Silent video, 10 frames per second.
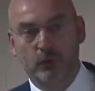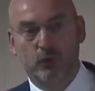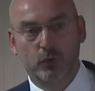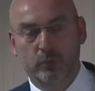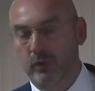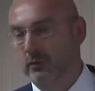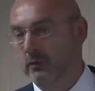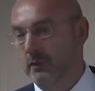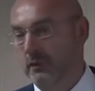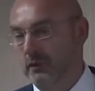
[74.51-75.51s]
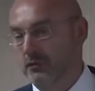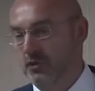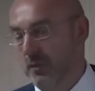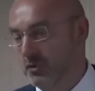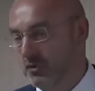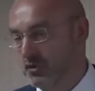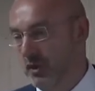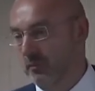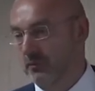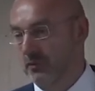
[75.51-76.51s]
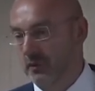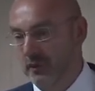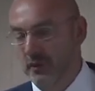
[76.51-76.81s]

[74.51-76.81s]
football championships.